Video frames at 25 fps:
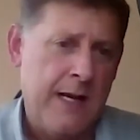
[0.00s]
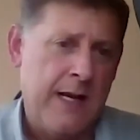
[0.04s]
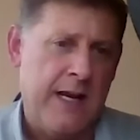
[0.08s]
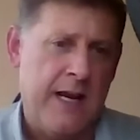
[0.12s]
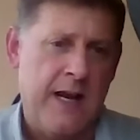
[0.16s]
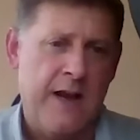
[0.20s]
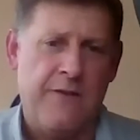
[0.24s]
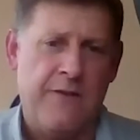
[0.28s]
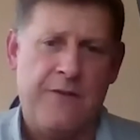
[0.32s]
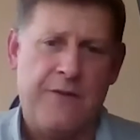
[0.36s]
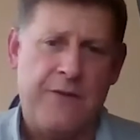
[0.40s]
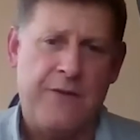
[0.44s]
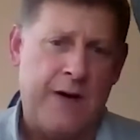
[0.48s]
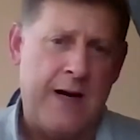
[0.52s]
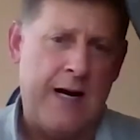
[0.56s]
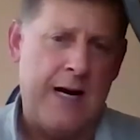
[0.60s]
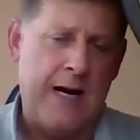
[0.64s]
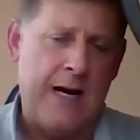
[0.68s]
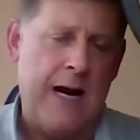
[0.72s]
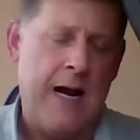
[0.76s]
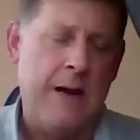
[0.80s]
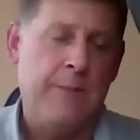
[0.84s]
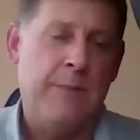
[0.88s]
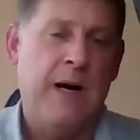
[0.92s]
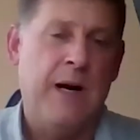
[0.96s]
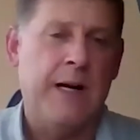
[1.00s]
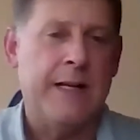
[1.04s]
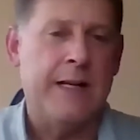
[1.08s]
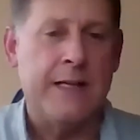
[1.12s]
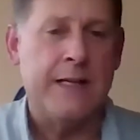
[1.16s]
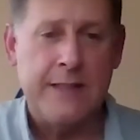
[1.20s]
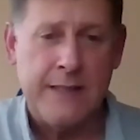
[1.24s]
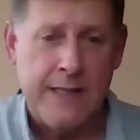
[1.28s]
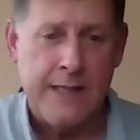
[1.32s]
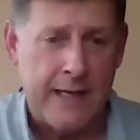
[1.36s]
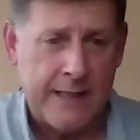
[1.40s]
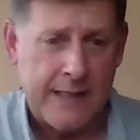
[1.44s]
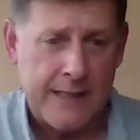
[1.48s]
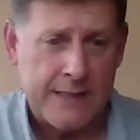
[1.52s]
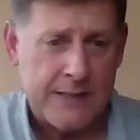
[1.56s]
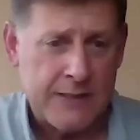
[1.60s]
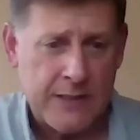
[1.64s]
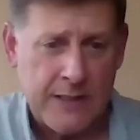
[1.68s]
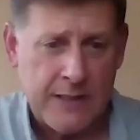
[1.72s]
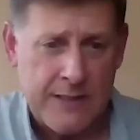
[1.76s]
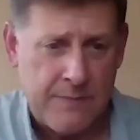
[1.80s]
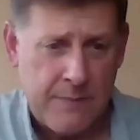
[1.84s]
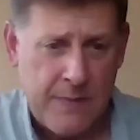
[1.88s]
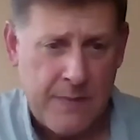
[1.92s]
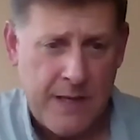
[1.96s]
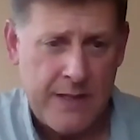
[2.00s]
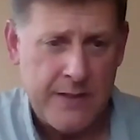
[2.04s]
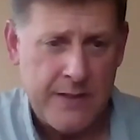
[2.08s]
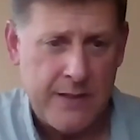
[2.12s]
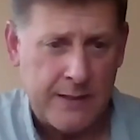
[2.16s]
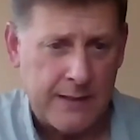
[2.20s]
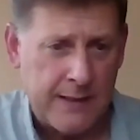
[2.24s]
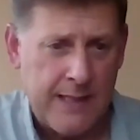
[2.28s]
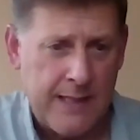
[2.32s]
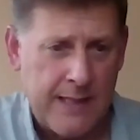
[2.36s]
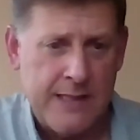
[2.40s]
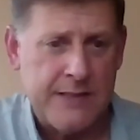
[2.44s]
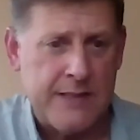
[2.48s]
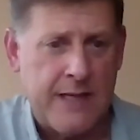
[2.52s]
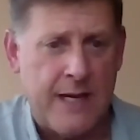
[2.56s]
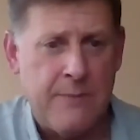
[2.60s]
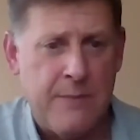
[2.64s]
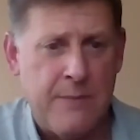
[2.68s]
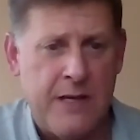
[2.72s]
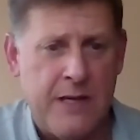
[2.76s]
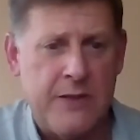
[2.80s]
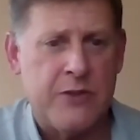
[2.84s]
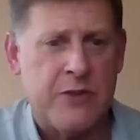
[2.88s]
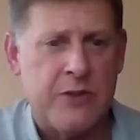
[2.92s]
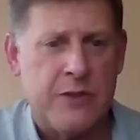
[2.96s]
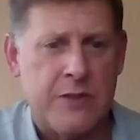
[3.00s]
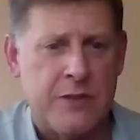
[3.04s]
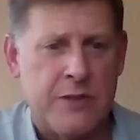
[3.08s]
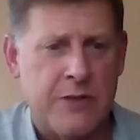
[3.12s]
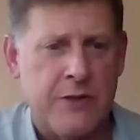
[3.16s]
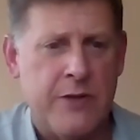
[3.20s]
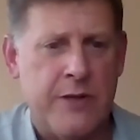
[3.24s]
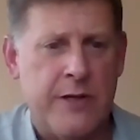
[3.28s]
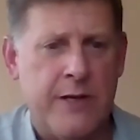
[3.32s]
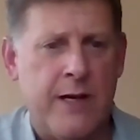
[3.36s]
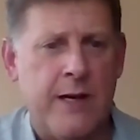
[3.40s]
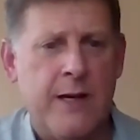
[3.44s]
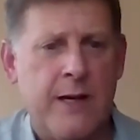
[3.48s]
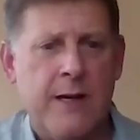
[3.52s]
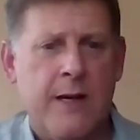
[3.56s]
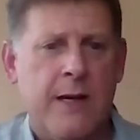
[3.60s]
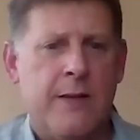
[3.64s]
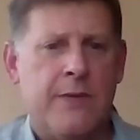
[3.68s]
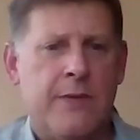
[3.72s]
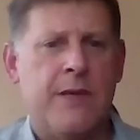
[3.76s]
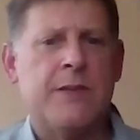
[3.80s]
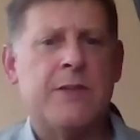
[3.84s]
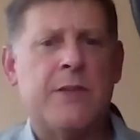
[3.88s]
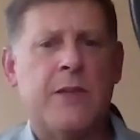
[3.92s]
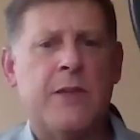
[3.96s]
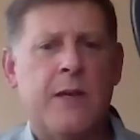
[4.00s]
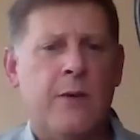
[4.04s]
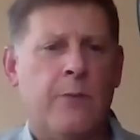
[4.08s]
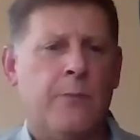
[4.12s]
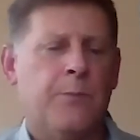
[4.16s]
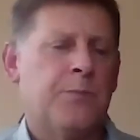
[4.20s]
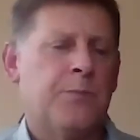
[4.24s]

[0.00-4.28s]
If I'm hunting nuggets, as I mentioned to you, this